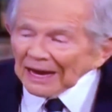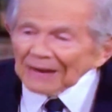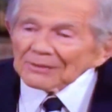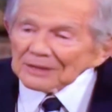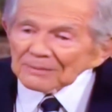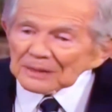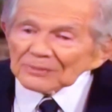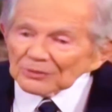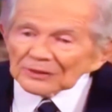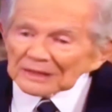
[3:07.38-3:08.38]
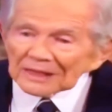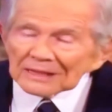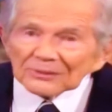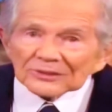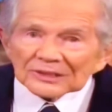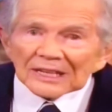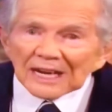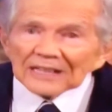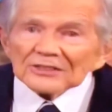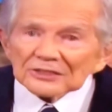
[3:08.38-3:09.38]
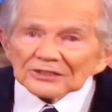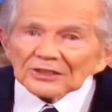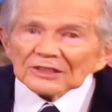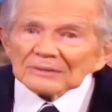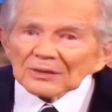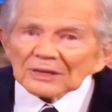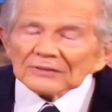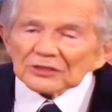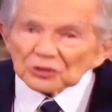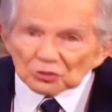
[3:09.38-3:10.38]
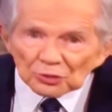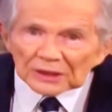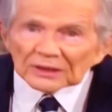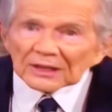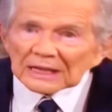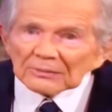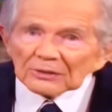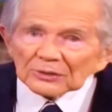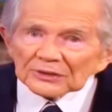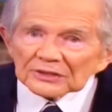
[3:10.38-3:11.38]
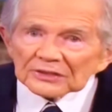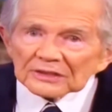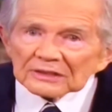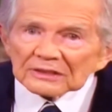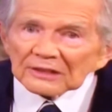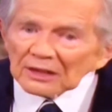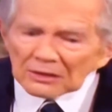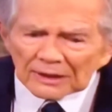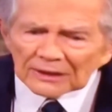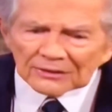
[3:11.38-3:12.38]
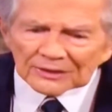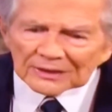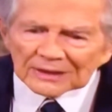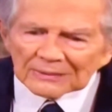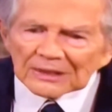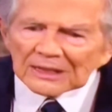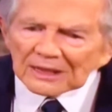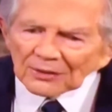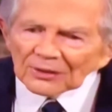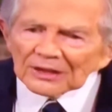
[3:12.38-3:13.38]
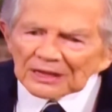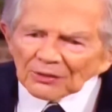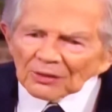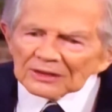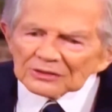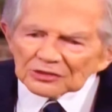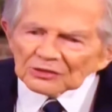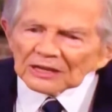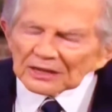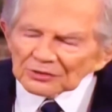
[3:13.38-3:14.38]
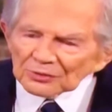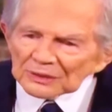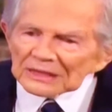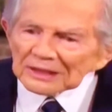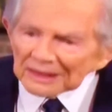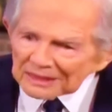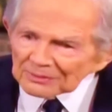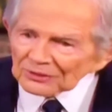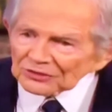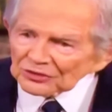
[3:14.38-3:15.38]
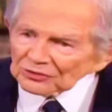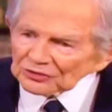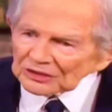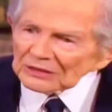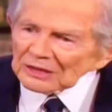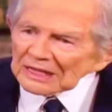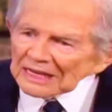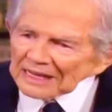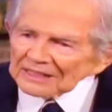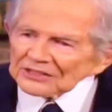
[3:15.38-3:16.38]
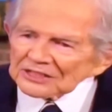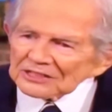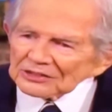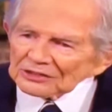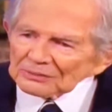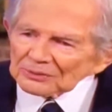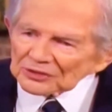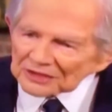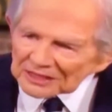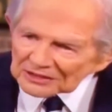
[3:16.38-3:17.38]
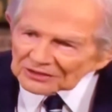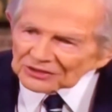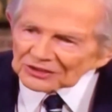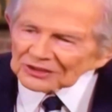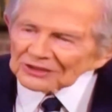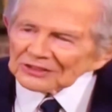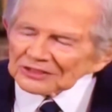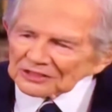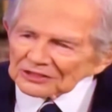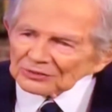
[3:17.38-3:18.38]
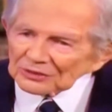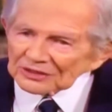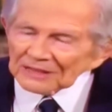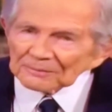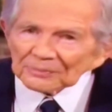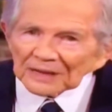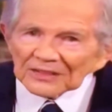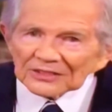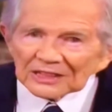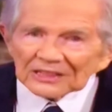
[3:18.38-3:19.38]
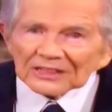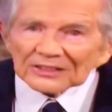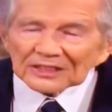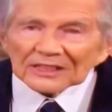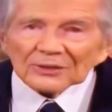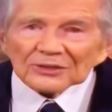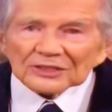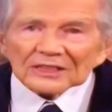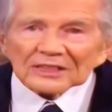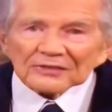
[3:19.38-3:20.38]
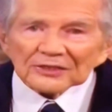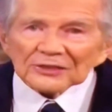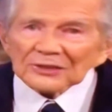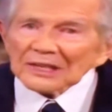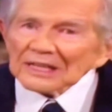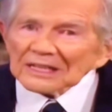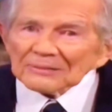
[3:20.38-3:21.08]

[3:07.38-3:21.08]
How many people read labels? I used to talk to my wife, did you read the label what this is? No, I didn't read the label. Well, why don't you got to read the labels? You see, and it says the percentage of sugar, and it says it'll tell you what's in the food.